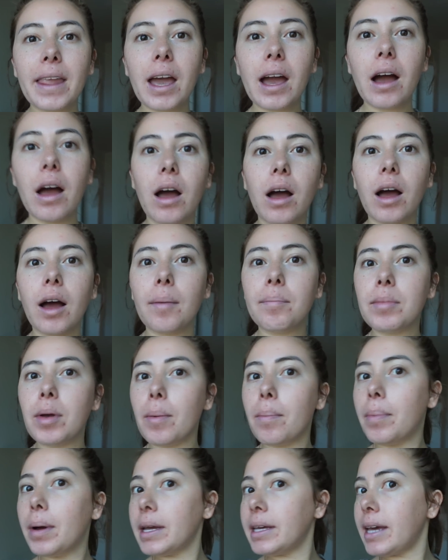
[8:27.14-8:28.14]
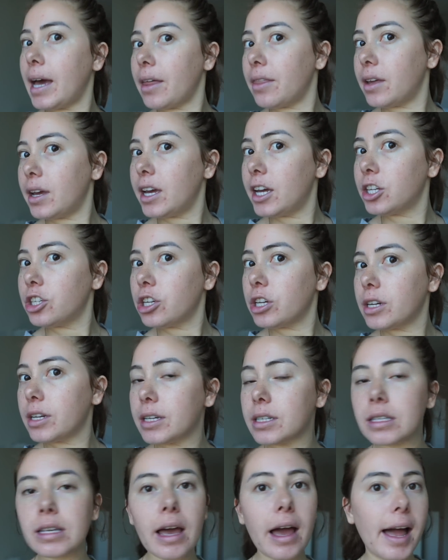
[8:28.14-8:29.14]
But yeah, the
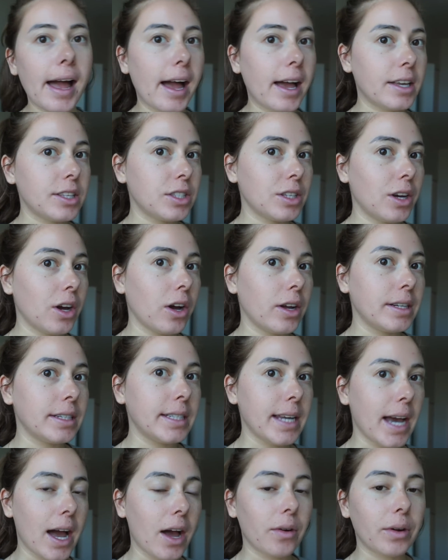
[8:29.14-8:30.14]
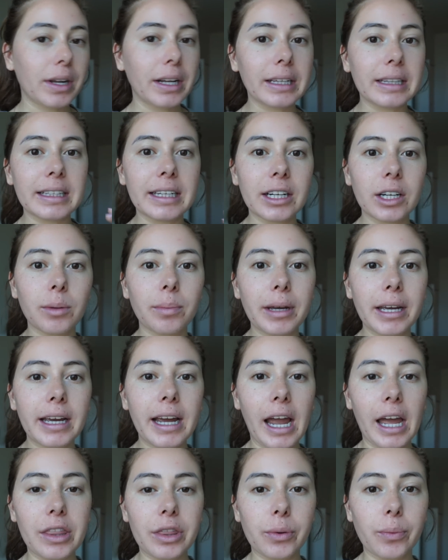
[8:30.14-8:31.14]
itchiness has gone down a little bit
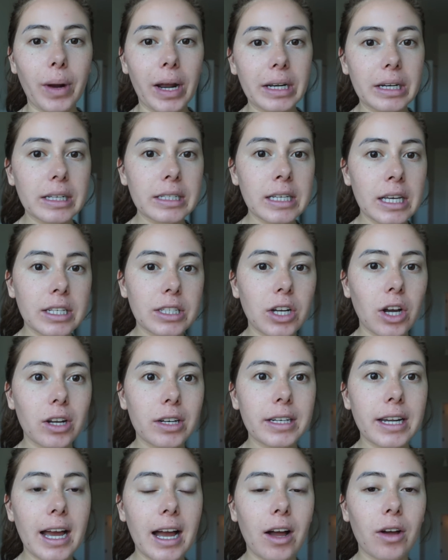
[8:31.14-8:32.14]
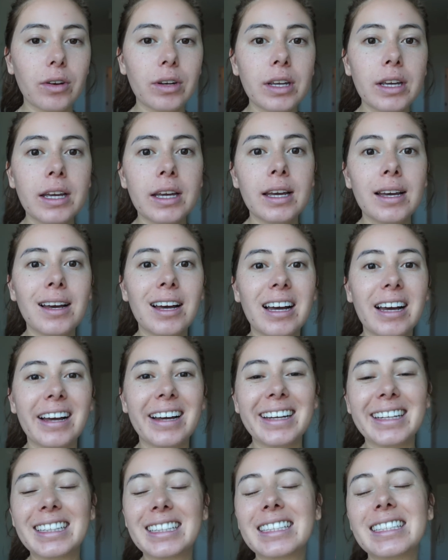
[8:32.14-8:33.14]
and the redness has gone down.
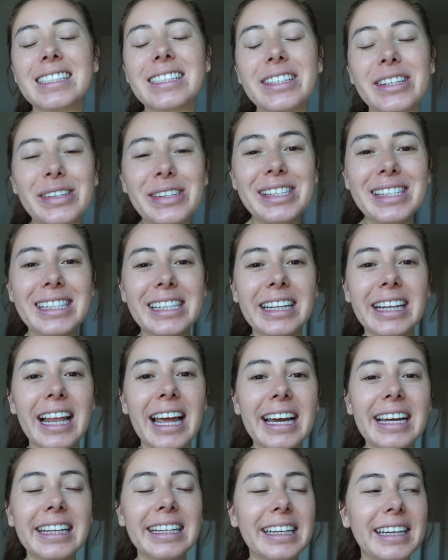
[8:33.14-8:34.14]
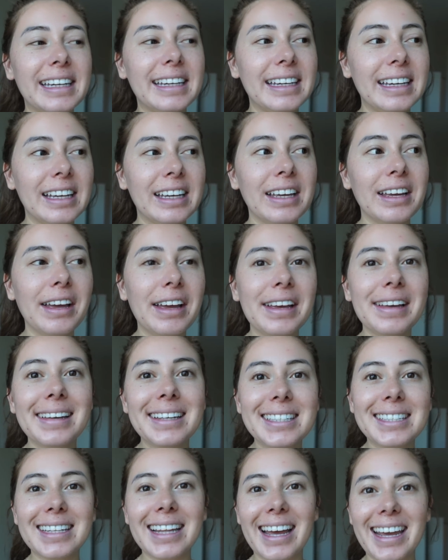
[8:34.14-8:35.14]
It's still slightly
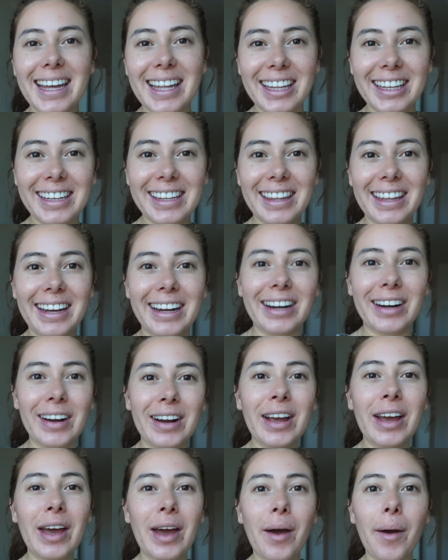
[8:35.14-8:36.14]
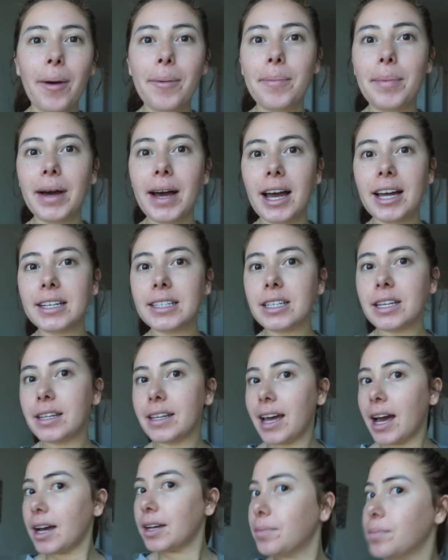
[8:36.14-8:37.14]
there, but
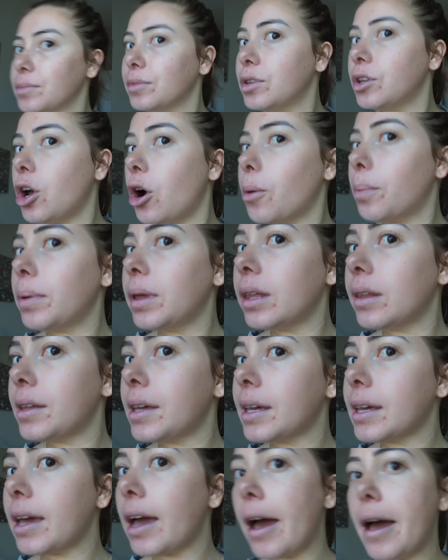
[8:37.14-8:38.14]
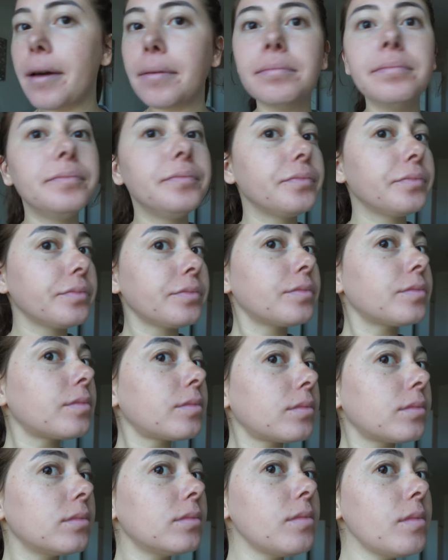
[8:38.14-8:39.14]
yeah, no peeling yet.
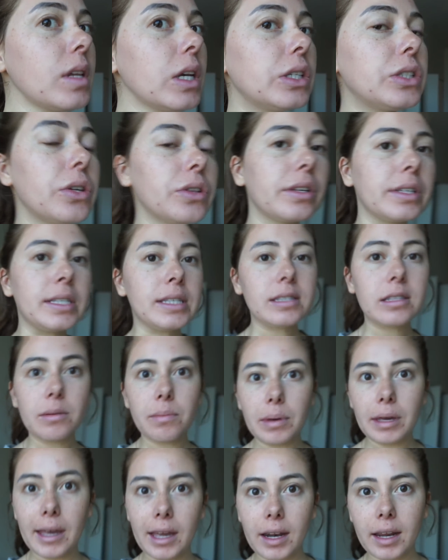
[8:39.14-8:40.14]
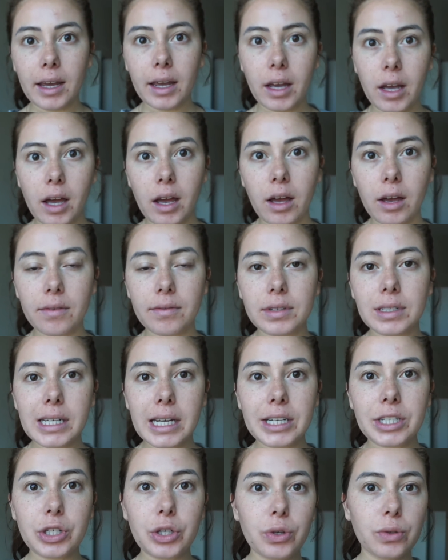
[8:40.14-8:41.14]
So this is the beginning of
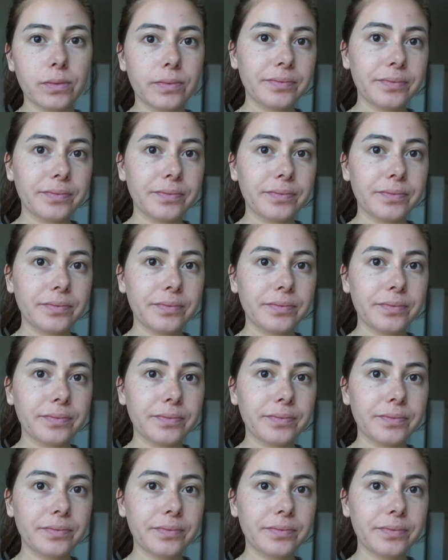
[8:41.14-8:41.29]
day 2.